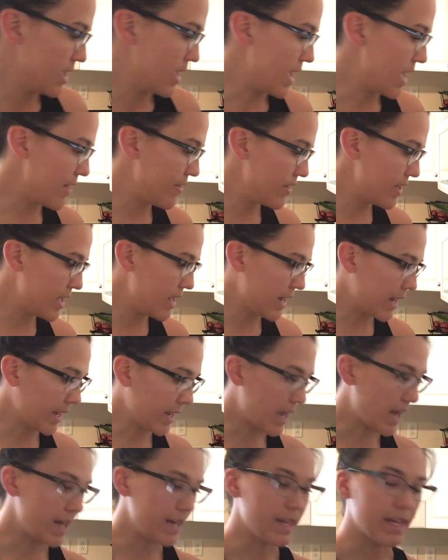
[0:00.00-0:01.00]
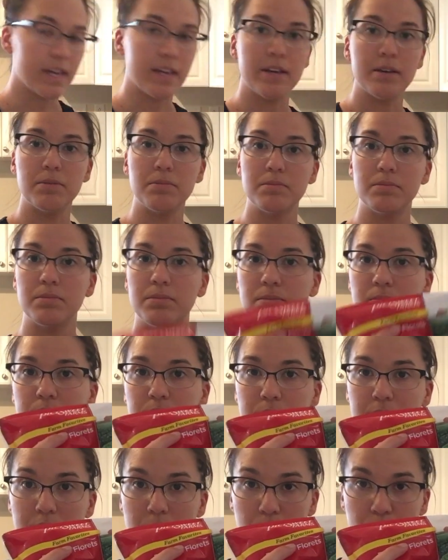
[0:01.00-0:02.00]
And then I got him
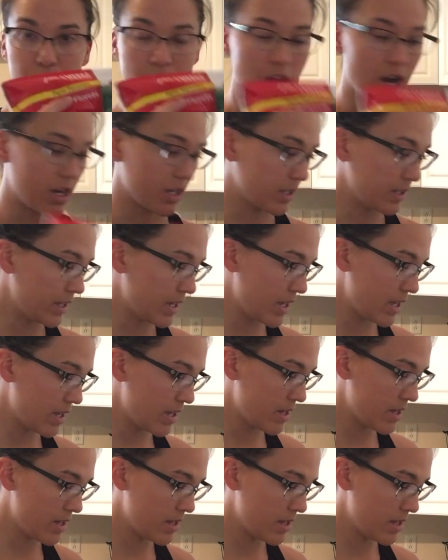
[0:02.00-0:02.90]
some broccoli,